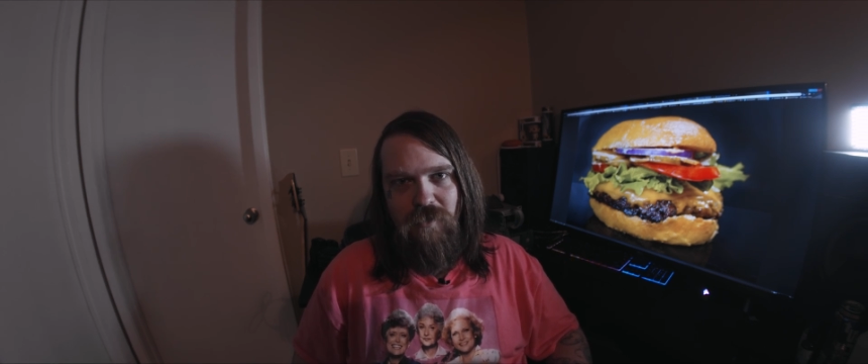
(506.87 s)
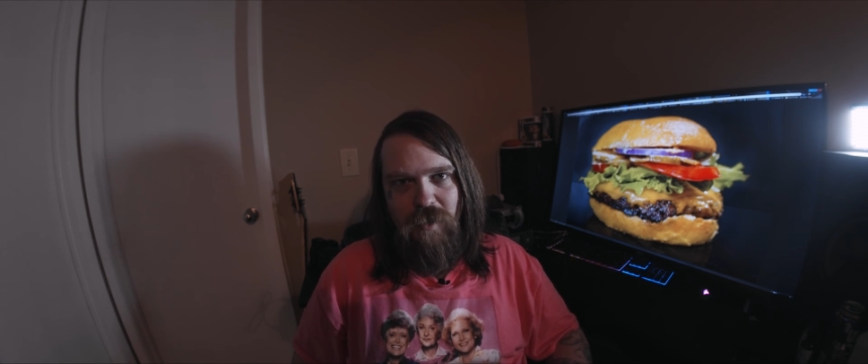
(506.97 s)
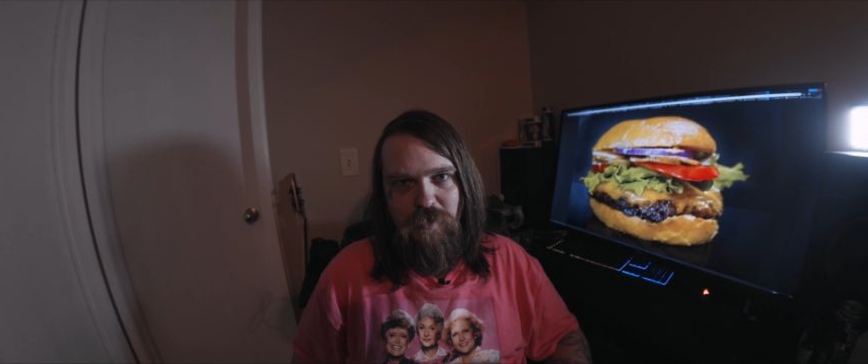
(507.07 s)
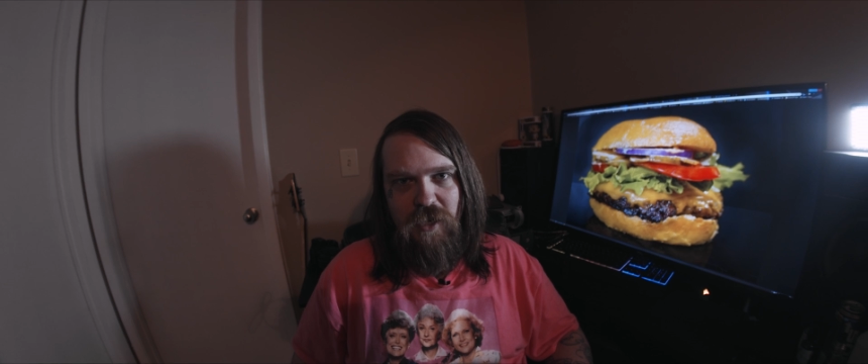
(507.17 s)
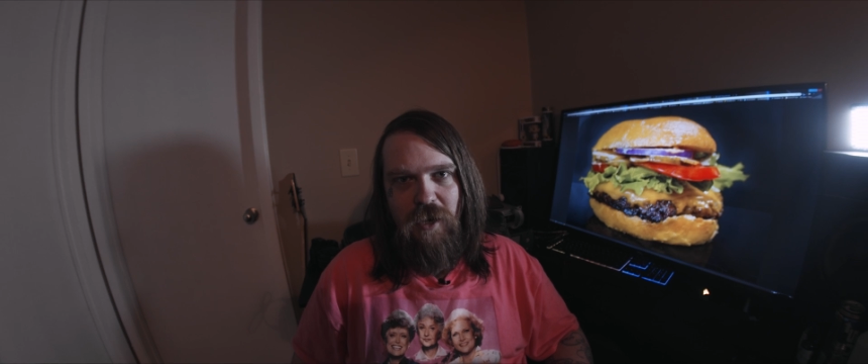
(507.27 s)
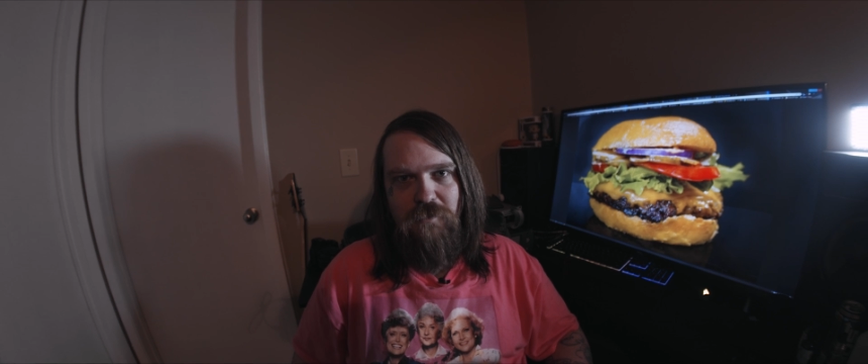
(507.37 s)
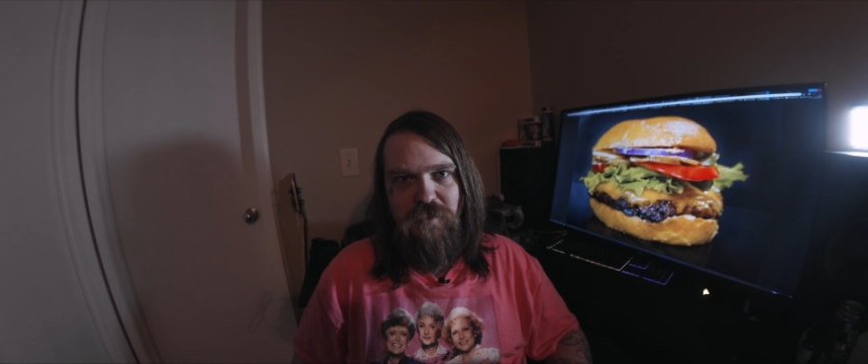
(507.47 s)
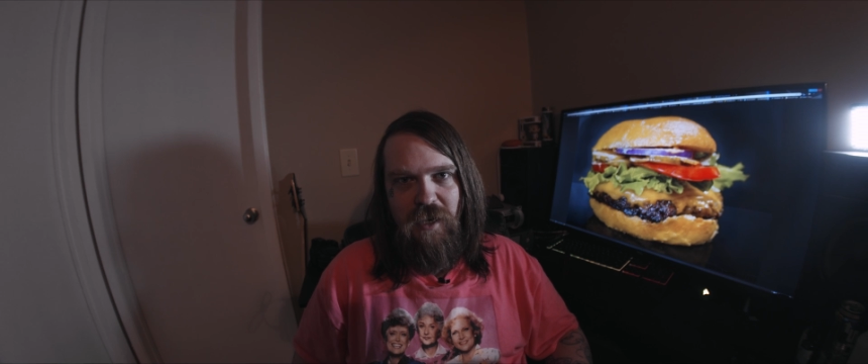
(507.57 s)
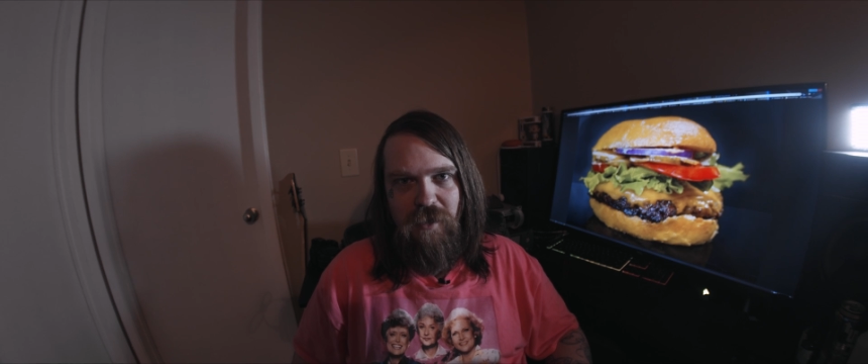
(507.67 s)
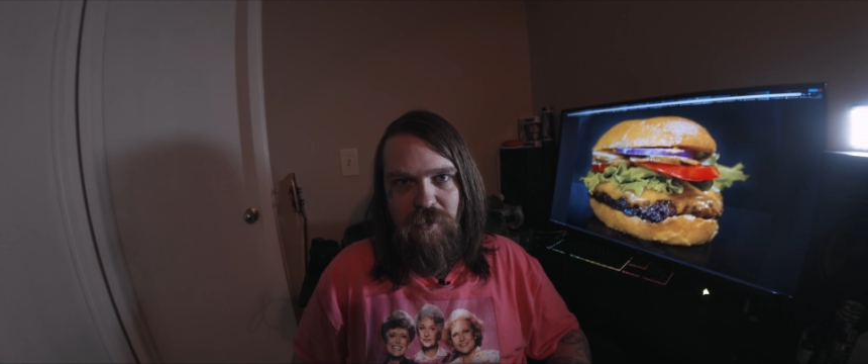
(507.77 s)
I'm scared of
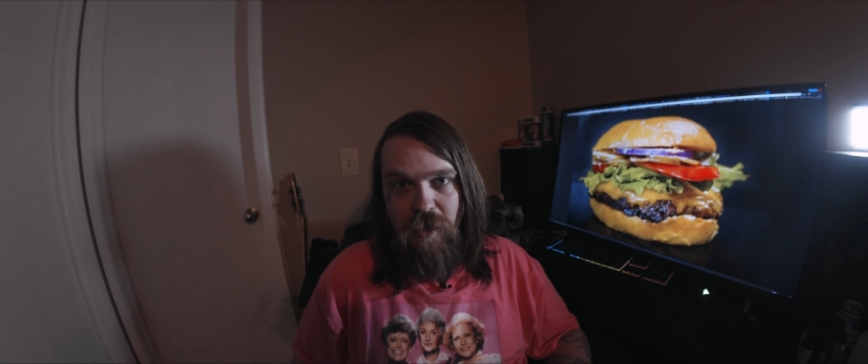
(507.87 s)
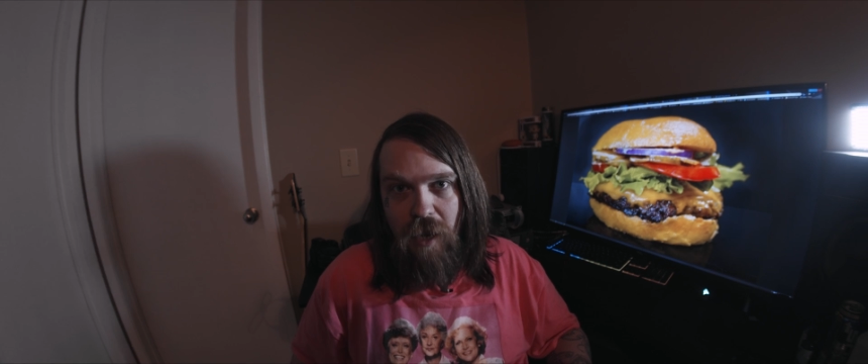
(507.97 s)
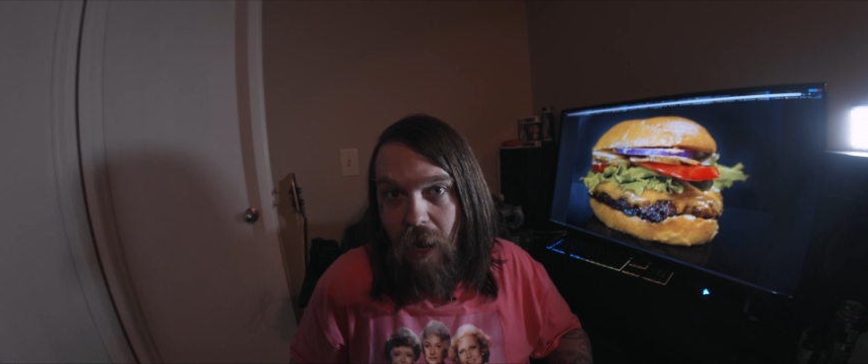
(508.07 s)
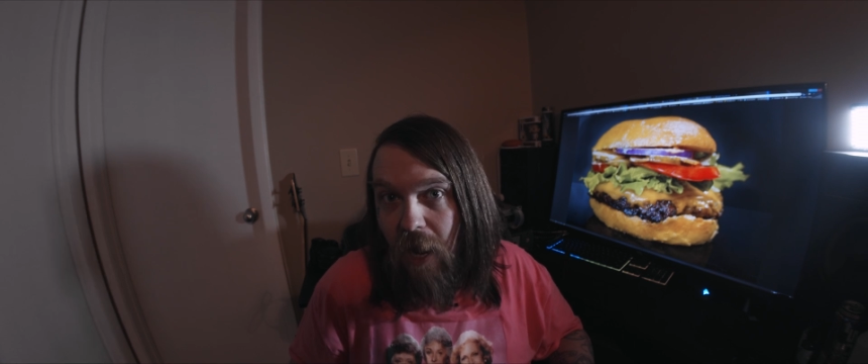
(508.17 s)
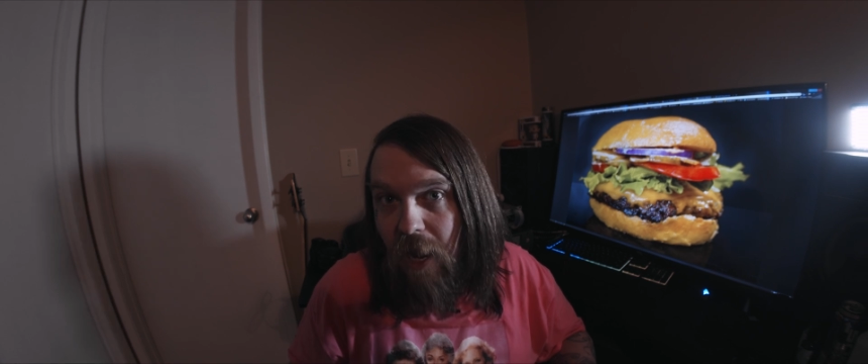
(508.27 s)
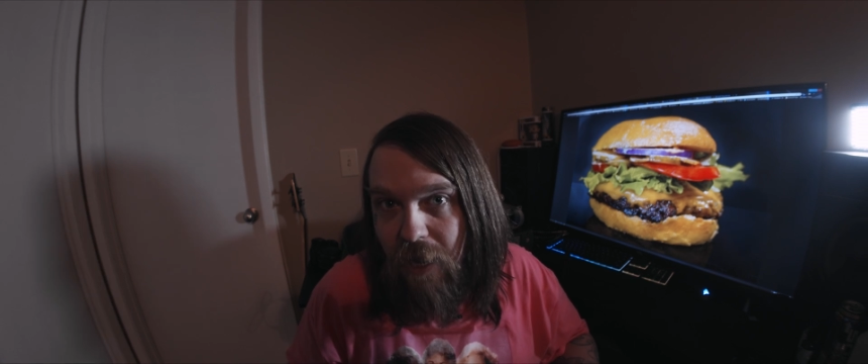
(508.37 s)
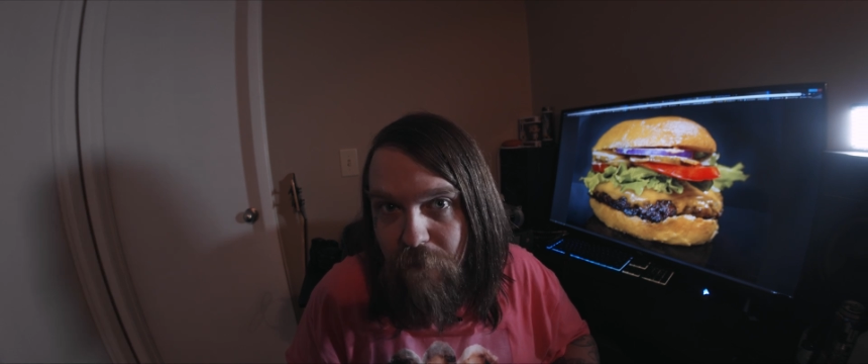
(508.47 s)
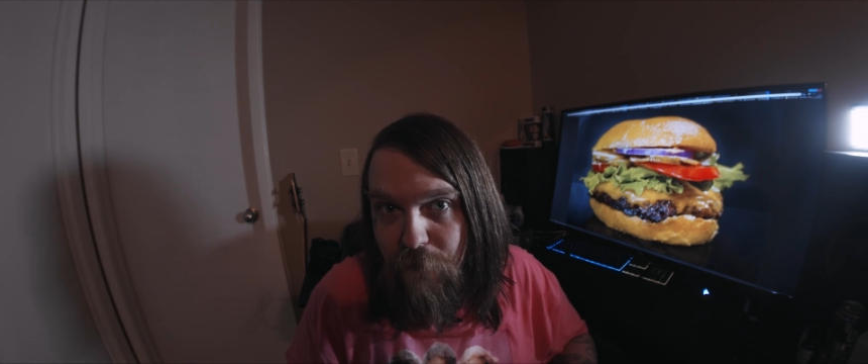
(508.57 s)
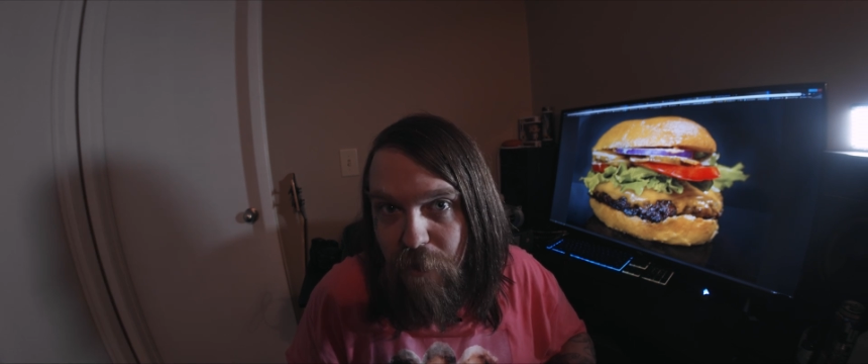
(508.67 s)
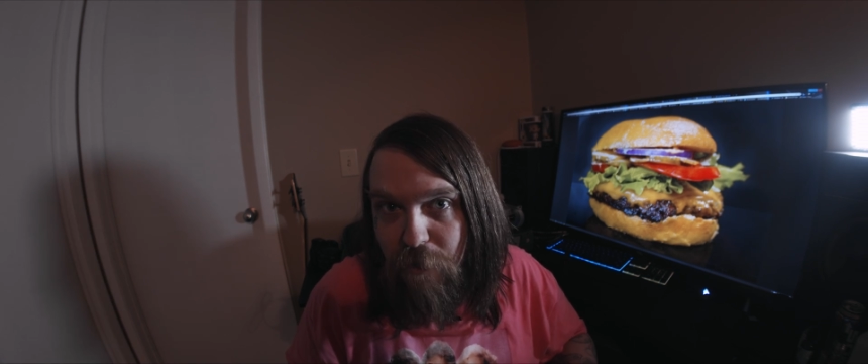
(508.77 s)
change. I
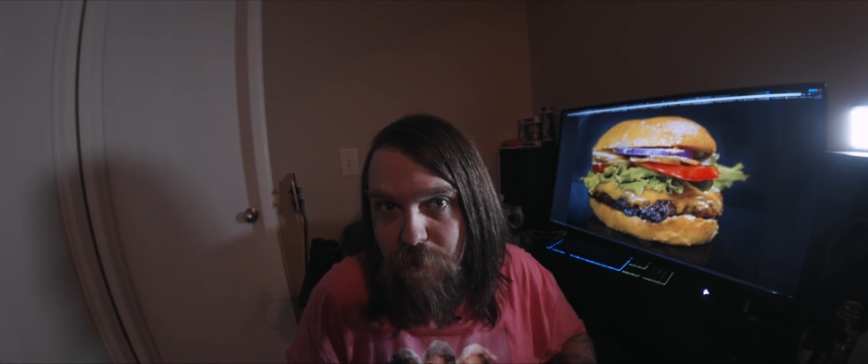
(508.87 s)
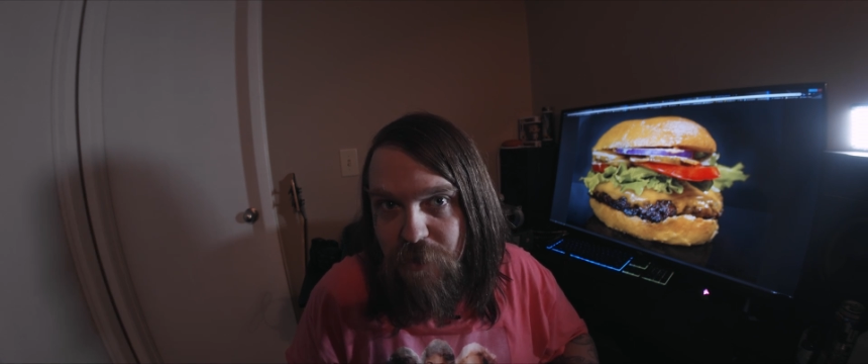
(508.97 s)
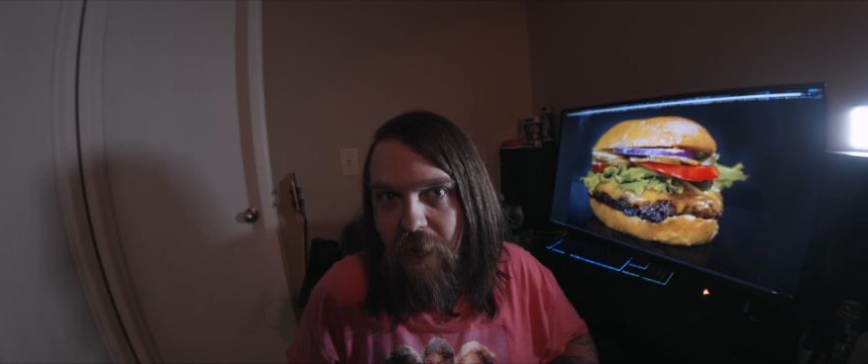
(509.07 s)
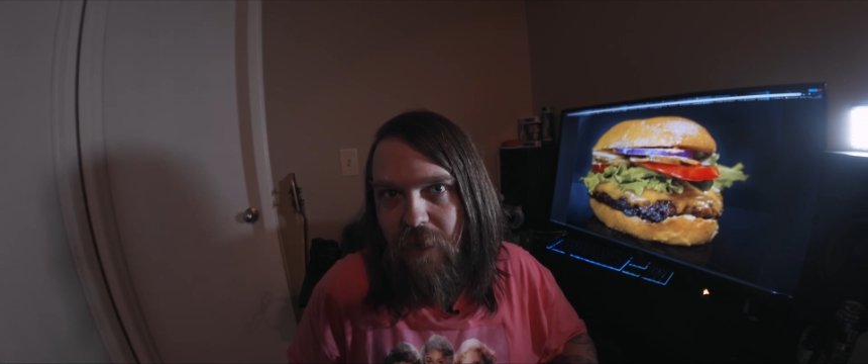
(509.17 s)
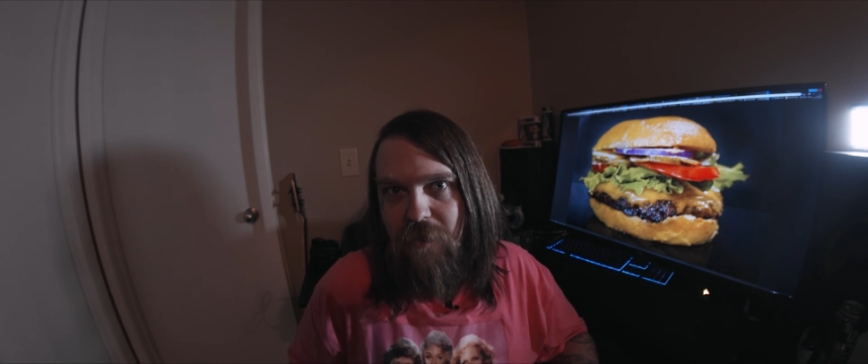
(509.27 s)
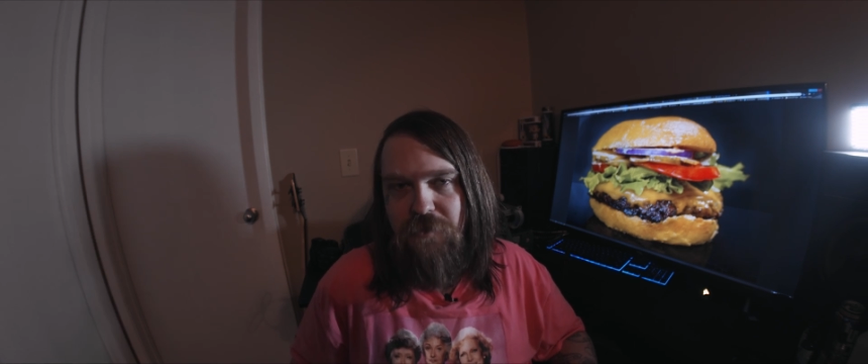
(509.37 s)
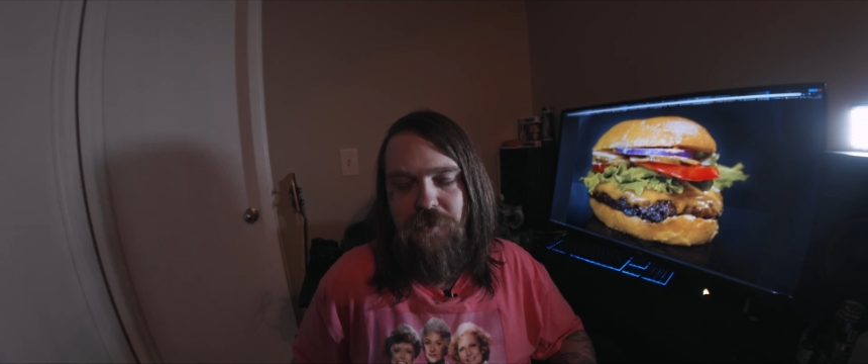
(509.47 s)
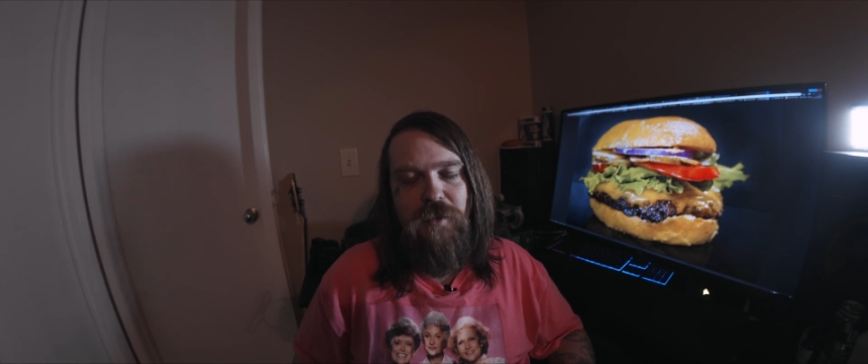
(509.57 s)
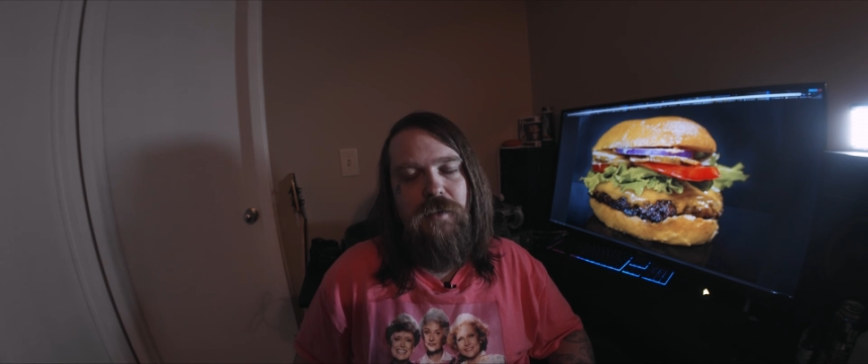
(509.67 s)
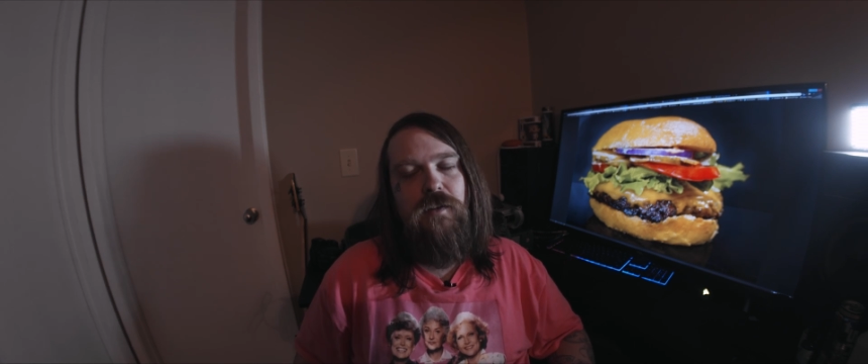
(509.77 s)
fear change.